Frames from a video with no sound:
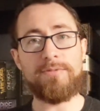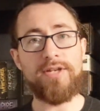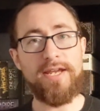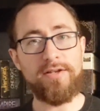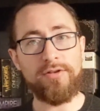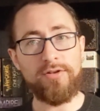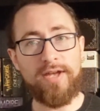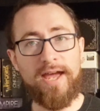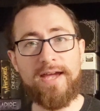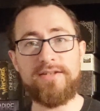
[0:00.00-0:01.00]
You take your little
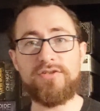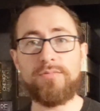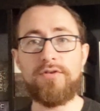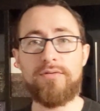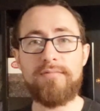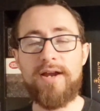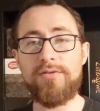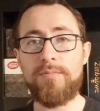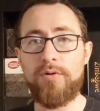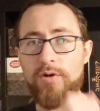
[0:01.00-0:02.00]
guys, you move them around
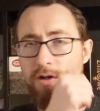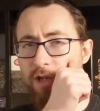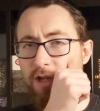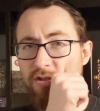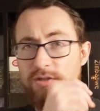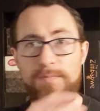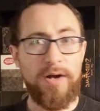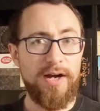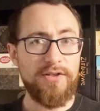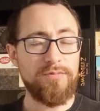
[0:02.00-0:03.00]
the board, just
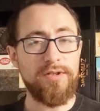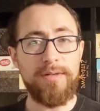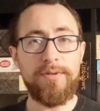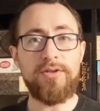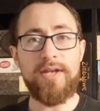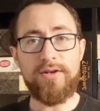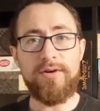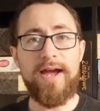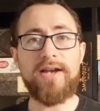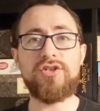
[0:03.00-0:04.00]
pawns really, but you take
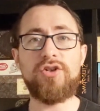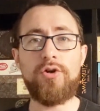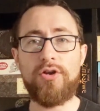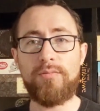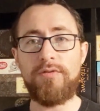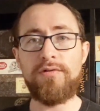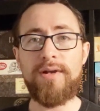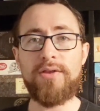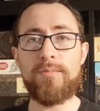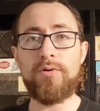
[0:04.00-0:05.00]
your action token, move it
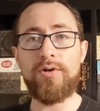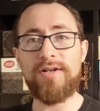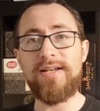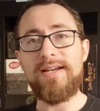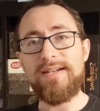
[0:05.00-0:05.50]
around the board,